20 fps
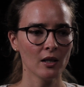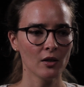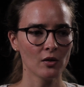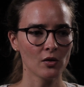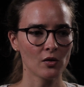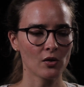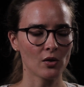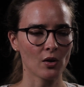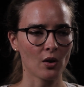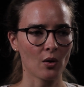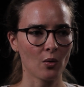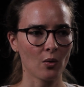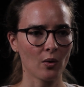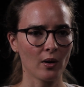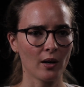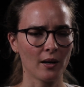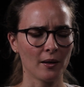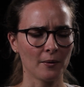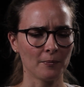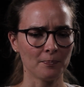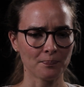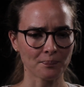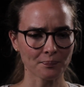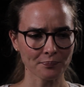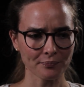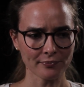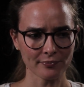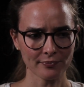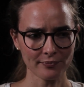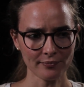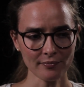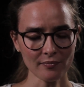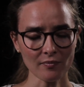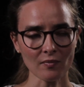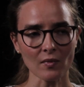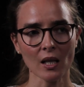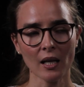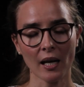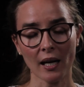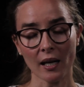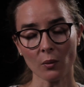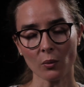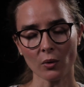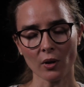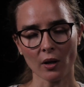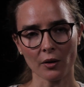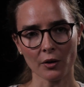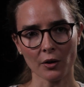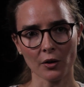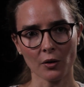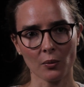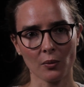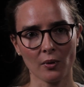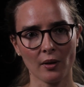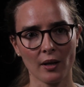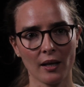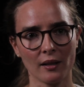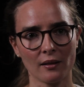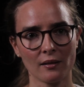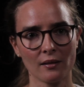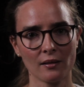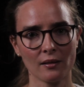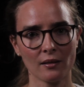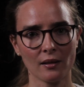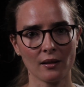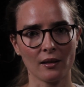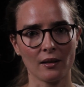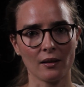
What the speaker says: So I would argue that